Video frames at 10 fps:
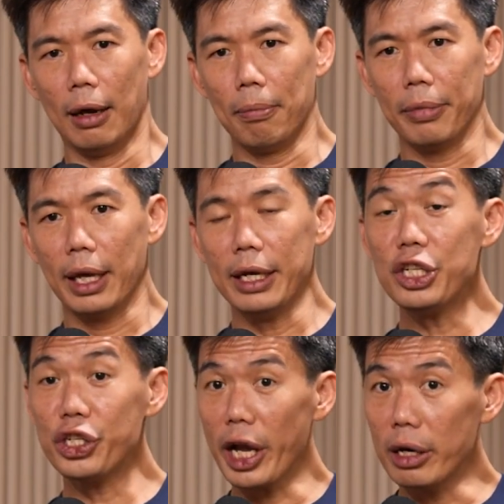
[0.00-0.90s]
I
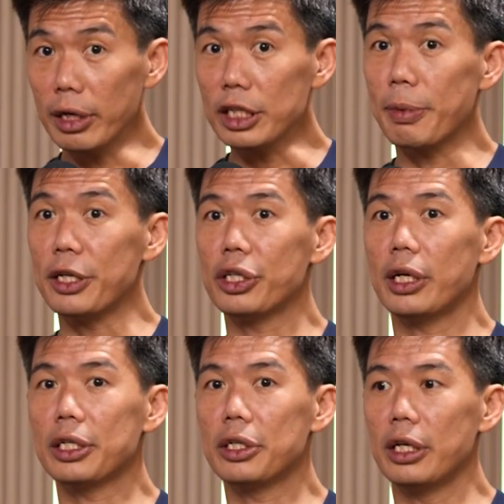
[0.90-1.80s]
think channel
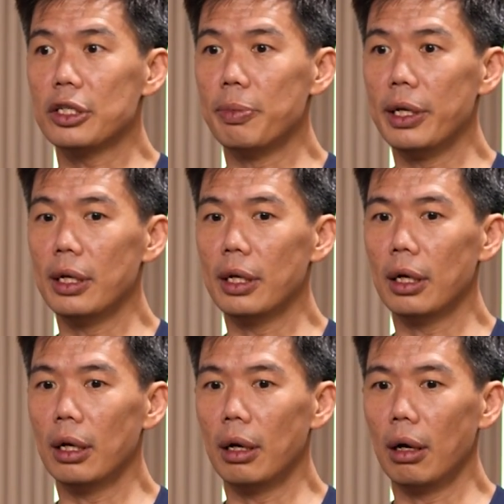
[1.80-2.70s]
expansion actually has been